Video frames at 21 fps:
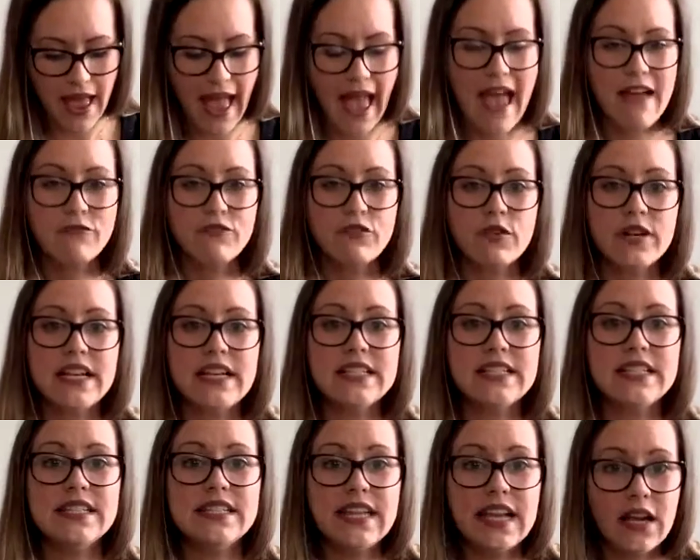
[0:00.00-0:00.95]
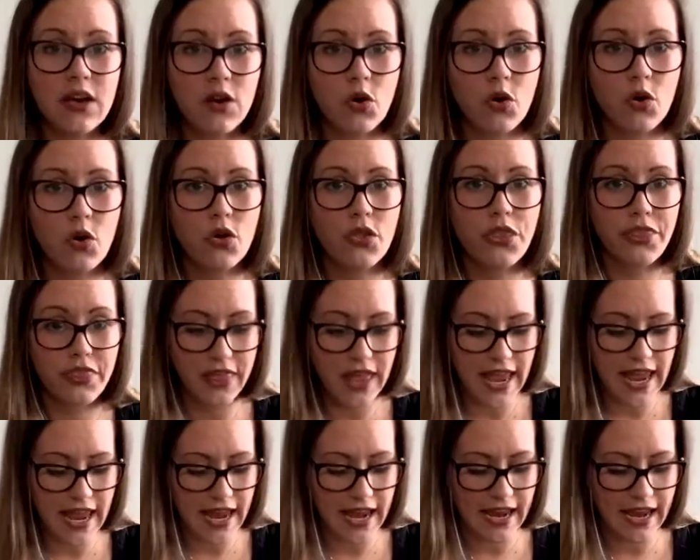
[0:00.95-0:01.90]
Every single
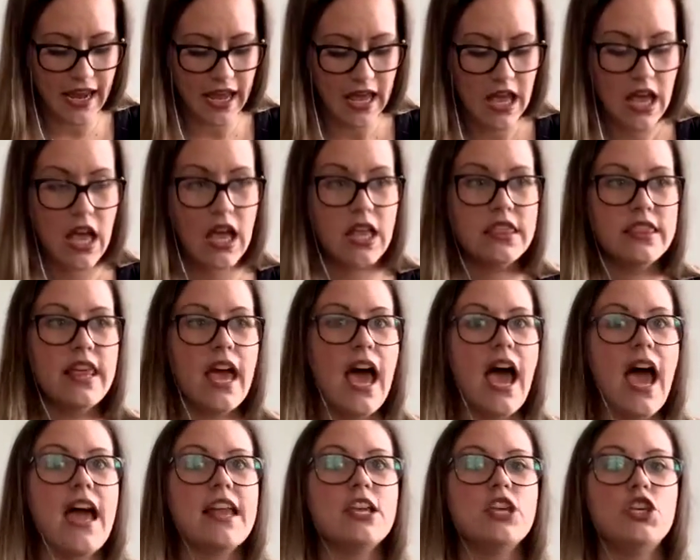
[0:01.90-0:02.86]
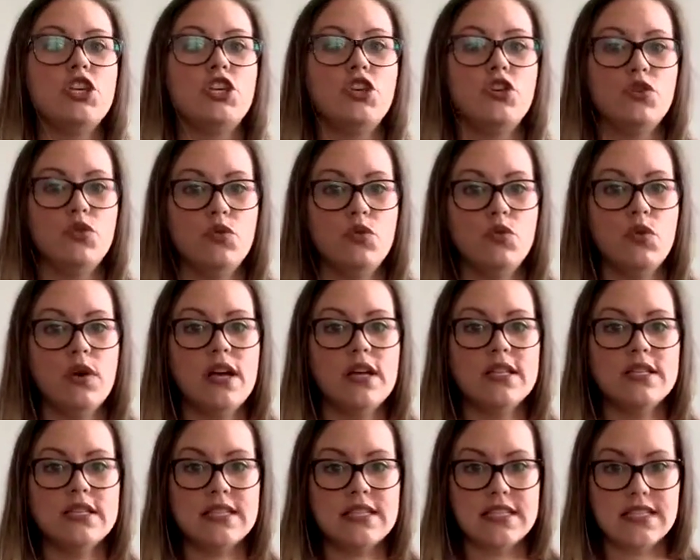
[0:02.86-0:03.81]
thing that you
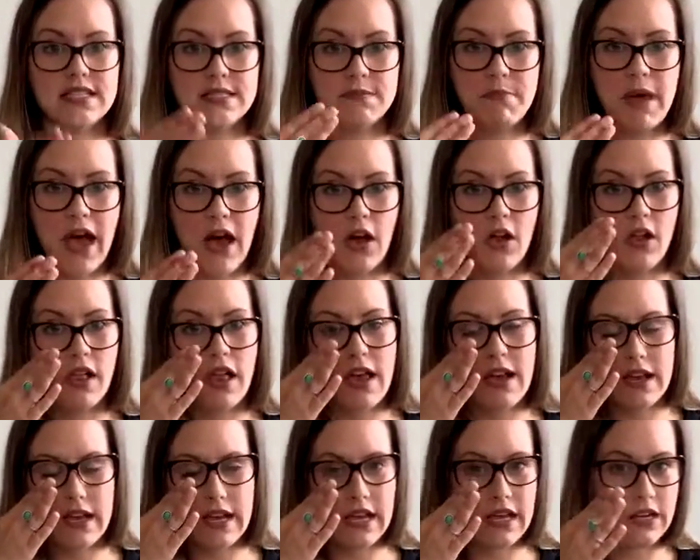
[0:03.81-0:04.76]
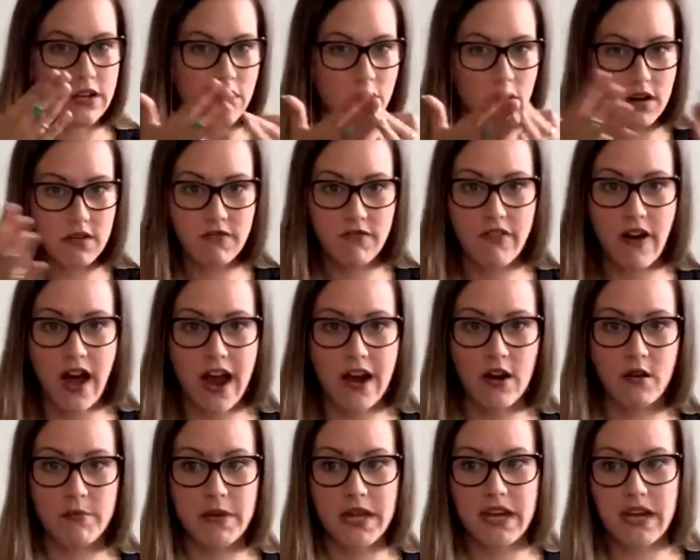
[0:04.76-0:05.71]
smell in your
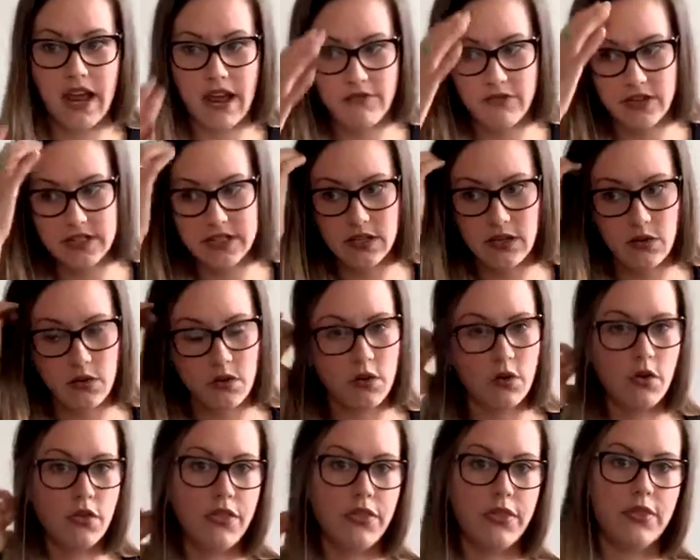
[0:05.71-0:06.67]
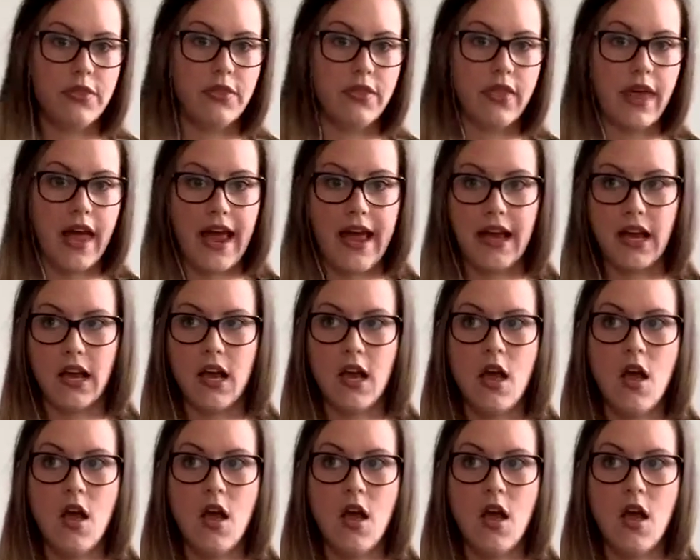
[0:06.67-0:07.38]
environment, every single like